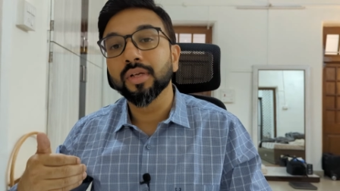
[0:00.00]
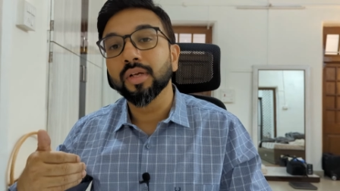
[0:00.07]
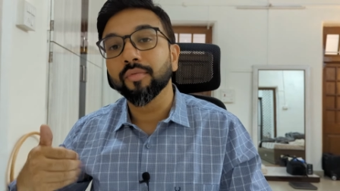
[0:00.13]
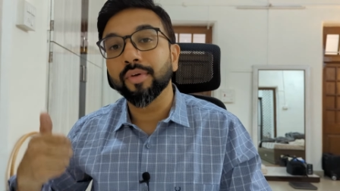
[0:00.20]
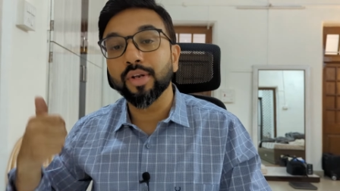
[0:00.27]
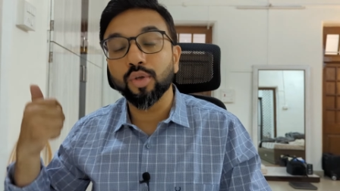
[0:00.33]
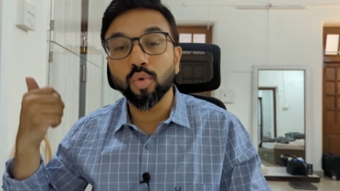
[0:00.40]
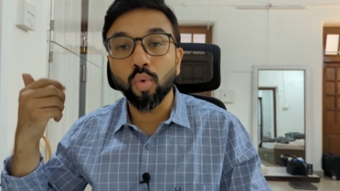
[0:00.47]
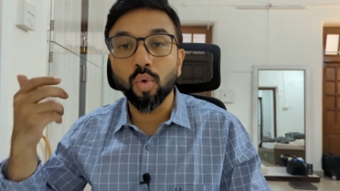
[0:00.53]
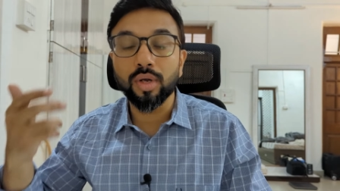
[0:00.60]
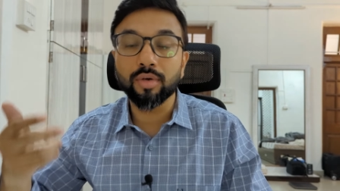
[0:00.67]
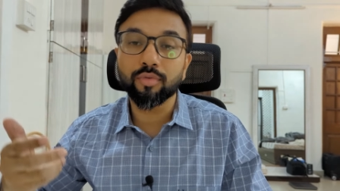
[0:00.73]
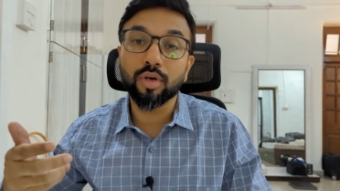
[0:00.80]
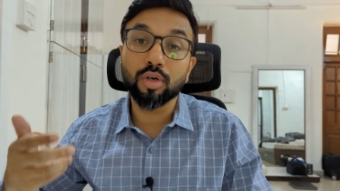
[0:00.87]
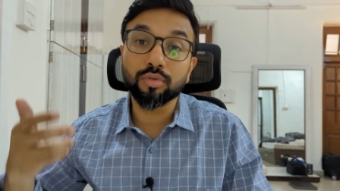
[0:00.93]
when you go
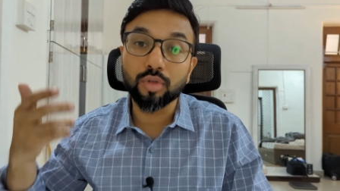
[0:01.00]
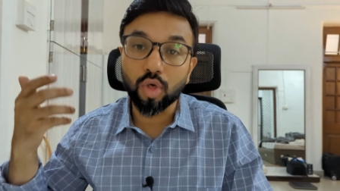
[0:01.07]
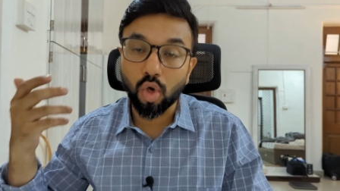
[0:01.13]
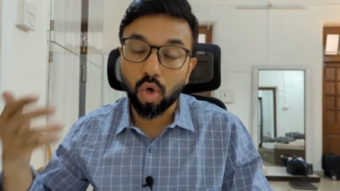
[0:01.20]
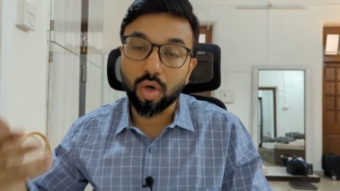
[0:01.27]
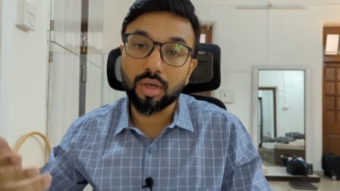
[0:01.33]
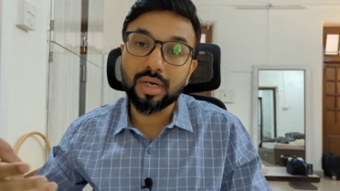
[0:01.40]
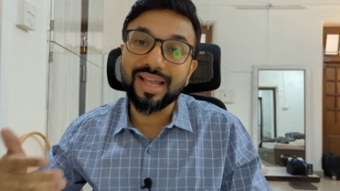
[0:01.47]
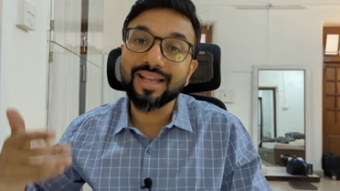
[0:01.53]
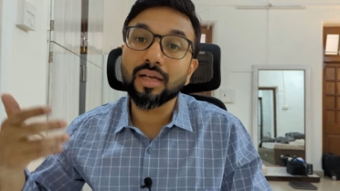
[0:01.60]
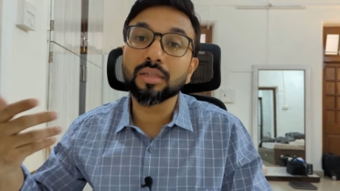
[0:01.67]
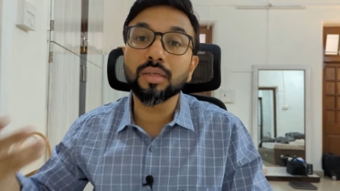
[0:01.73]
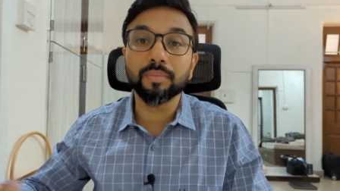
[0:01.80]
in front of the law like other